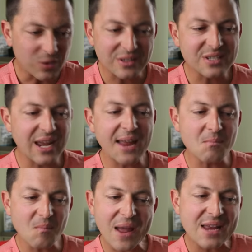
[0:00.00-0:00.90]
real
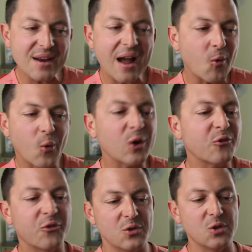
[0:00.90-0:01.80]
estate may not work
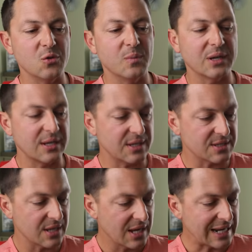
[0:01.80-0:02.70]
for you
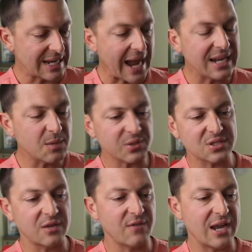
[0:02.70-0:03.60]
because
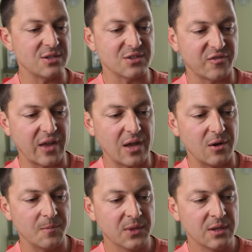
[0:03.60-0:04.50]
90% of agents
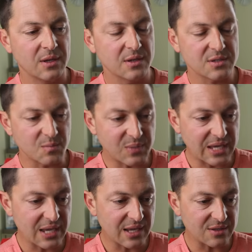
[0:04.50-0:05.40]
fail. To
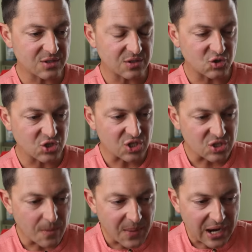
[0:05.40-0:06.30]
be, to
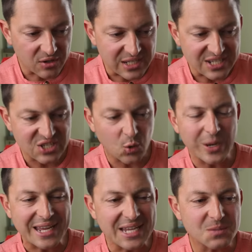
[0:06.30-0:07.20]
just to barely
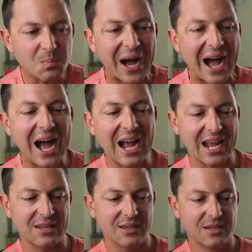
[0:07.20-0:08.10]
squeeze
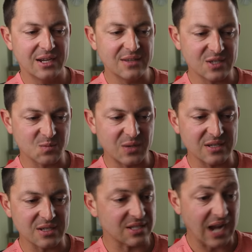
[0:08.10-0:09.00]
by in this
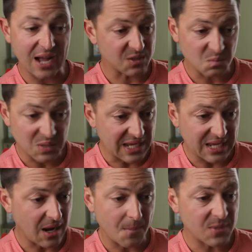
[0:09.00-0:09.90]
business, not to
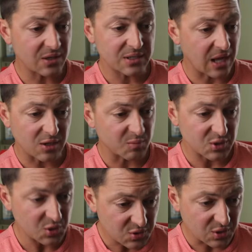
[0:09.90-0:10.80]
be a million dollar
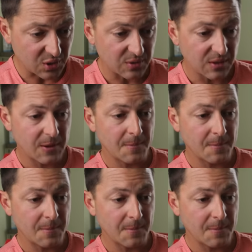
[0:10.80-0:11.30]
producer